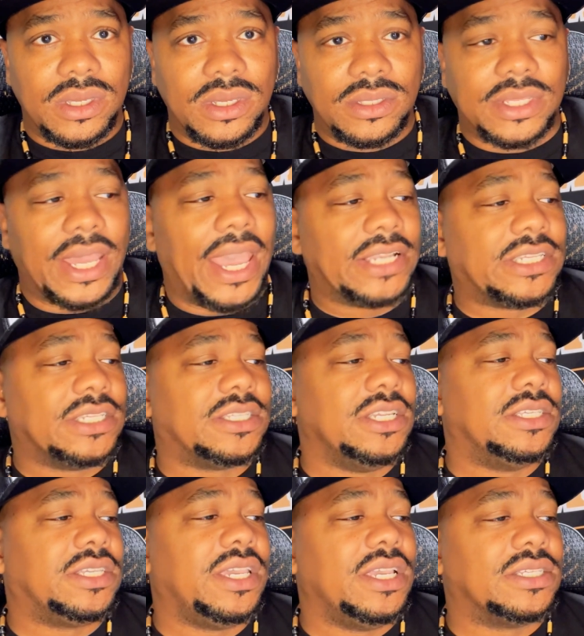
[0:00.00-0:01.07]
The access these
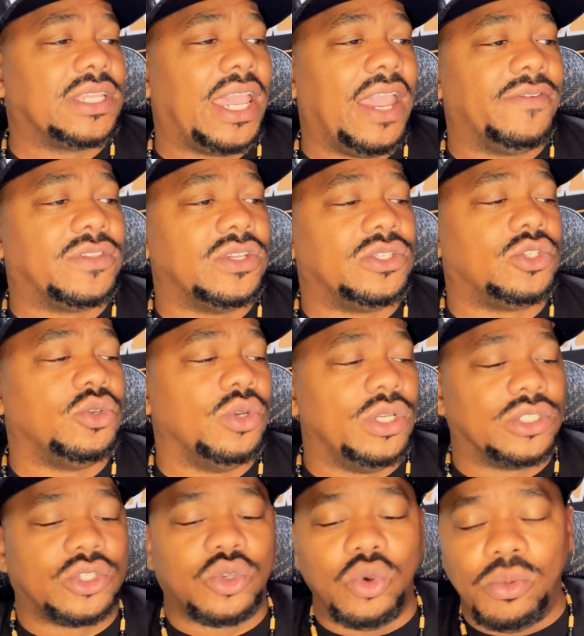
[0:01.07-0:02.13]
kids have is
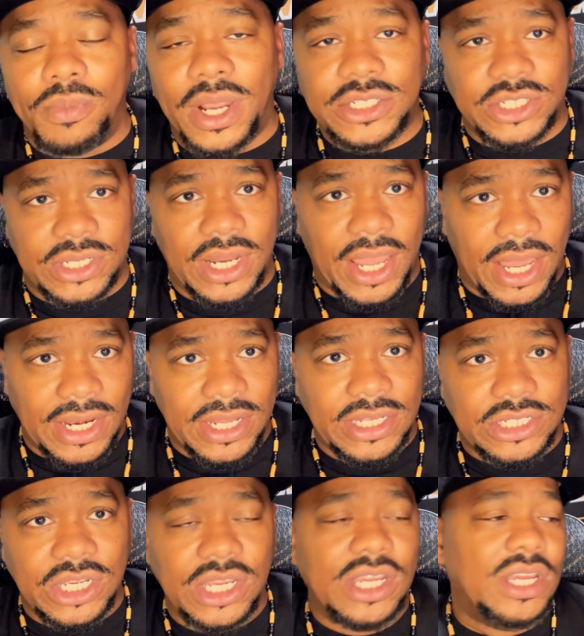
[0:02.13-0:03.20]
too much
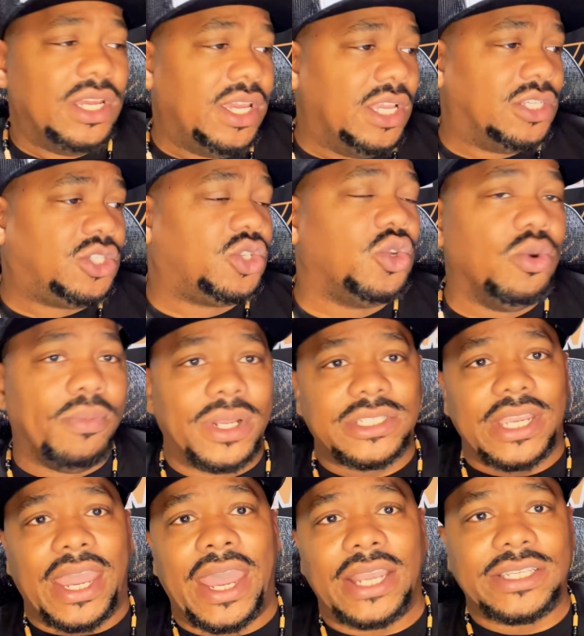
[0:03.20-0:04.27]
knowledge, is too much
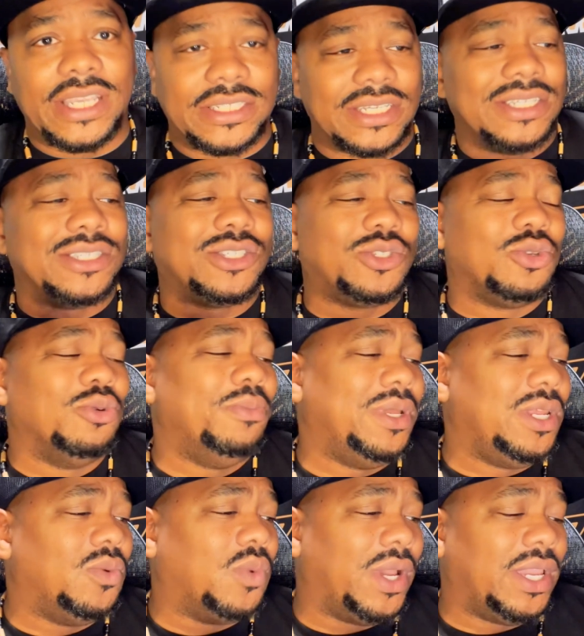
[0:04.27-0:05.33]
access, and there's too
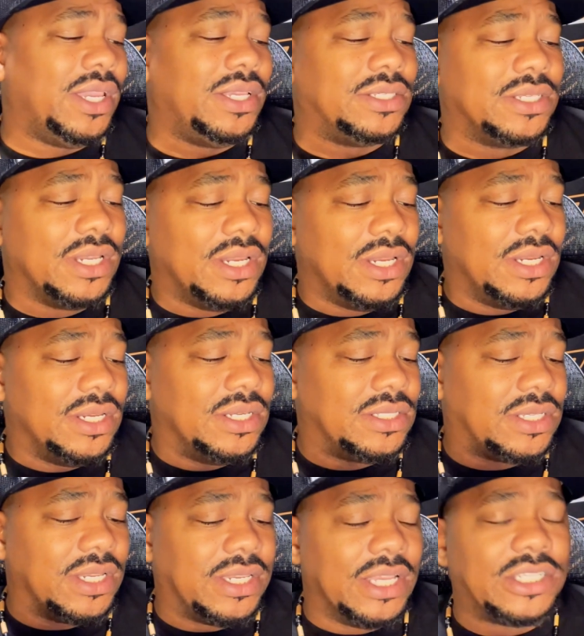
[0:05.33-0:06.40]
many ways to get